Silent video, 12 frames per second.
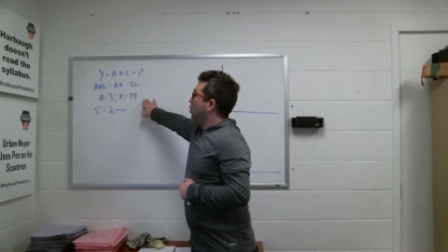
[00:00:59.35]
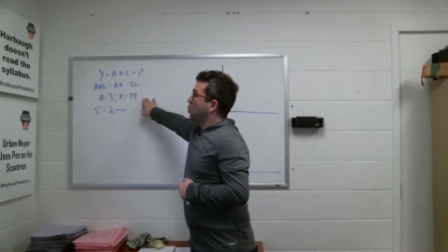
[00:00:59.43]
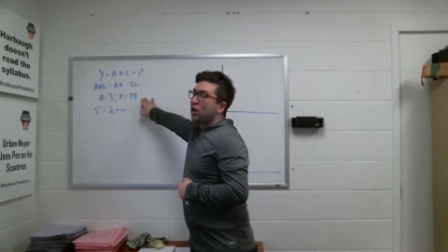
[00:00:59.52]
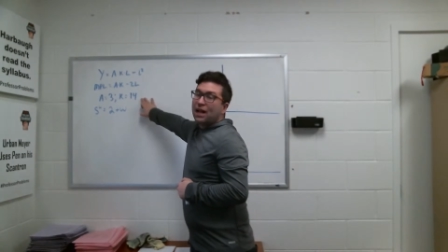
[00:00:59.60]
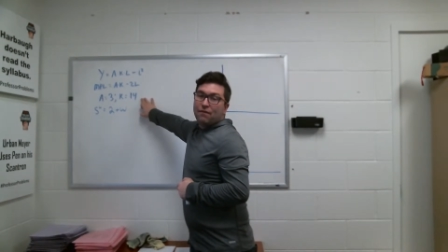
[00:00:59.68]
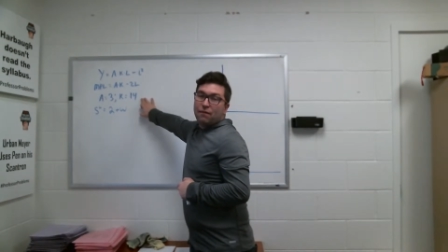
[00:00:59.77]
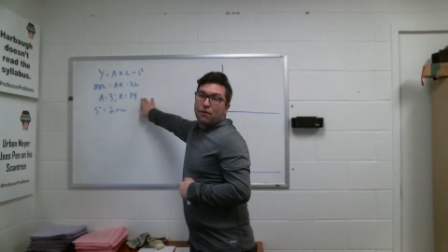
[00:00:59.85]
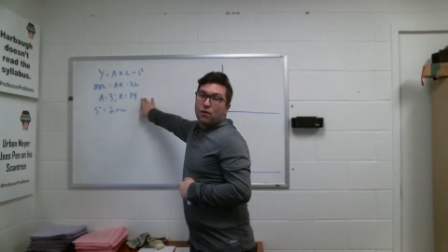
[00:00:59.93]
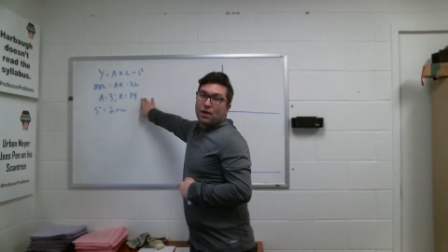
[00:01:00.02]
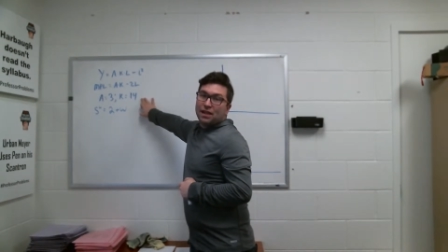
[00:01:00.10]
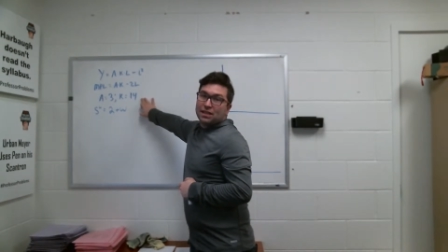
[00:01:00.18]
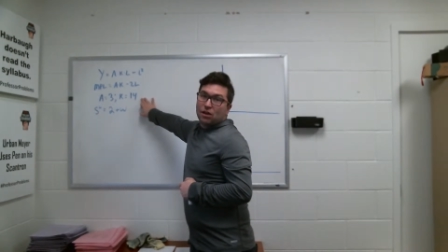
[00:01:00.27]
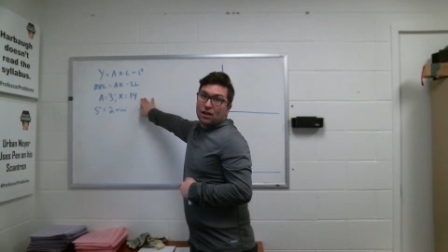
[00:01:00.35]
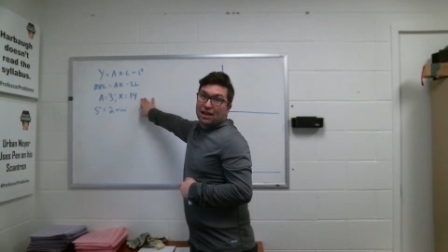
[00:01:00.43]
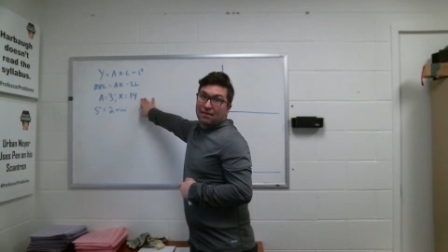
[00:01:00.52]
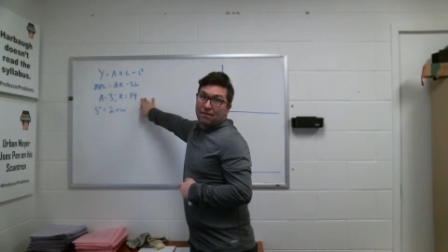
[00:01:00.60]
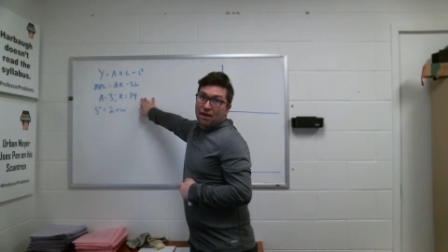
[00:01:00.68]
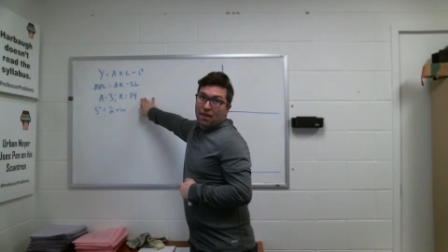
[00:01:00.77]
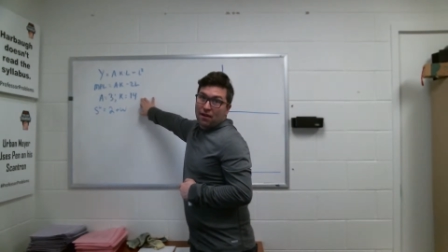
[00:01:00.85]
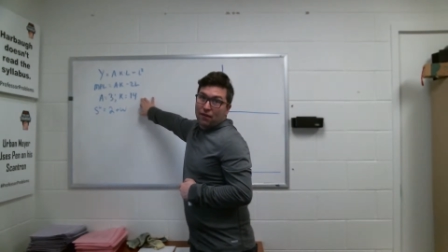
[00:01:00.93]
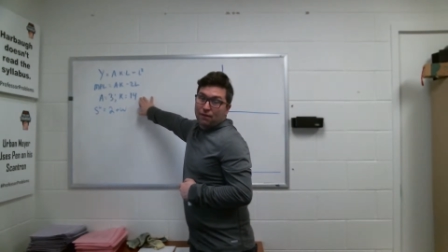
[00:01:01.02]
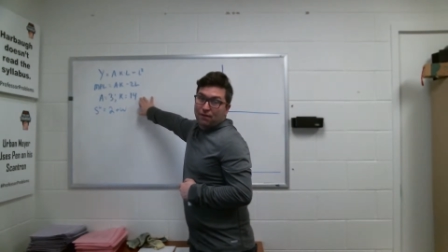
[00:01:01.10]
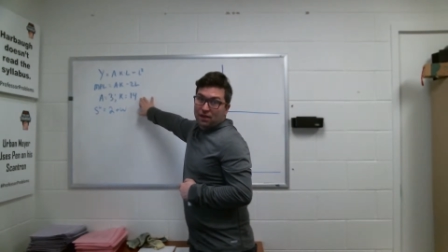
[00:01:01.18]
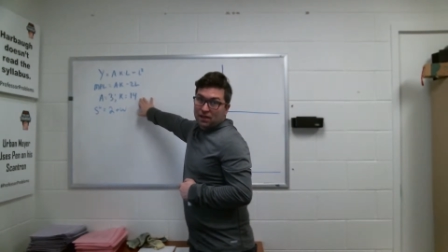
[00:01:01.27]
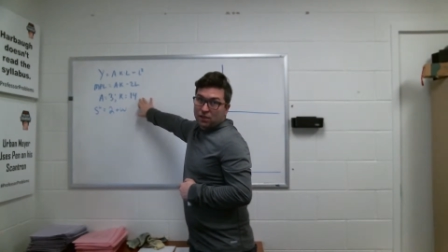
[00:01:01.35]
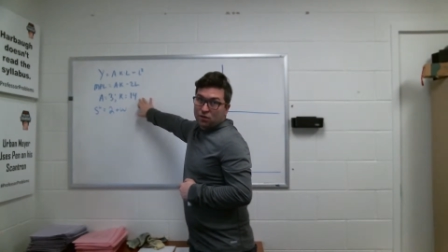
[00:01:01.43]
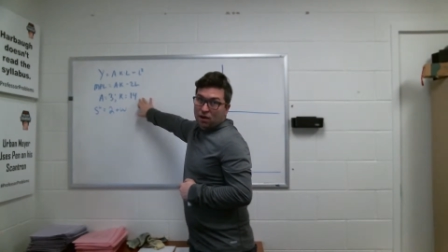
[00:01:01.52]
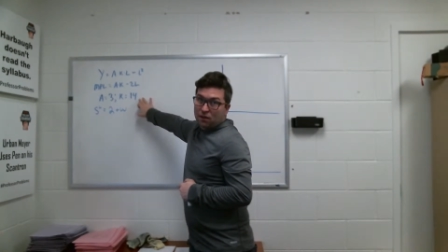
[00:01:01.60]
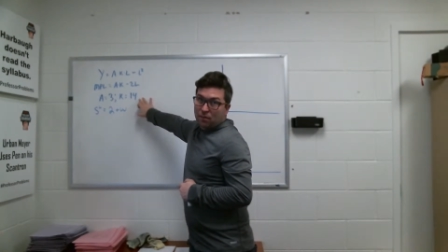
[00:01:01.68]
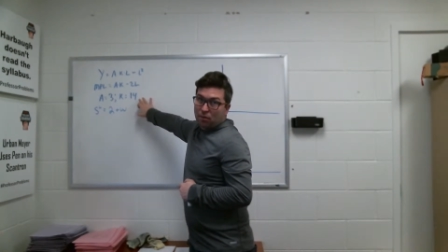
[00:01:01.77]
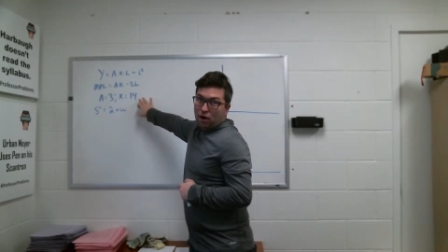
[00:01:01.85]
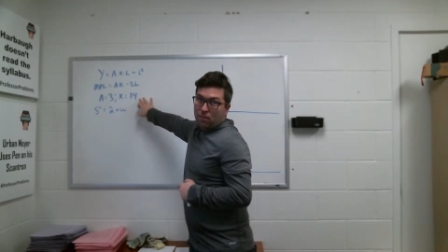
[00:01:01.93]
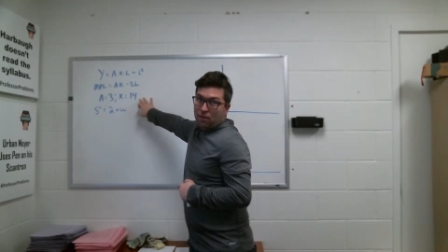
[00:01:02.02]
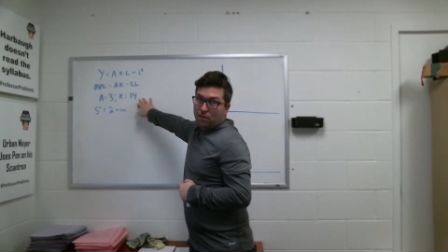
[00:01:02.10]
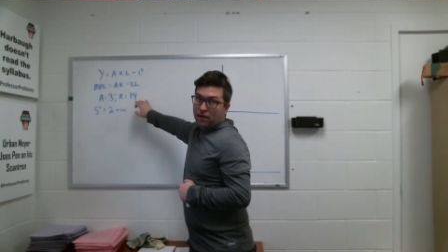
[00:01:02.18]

We're going to have a few things that are given and that are fixed throughout the problem,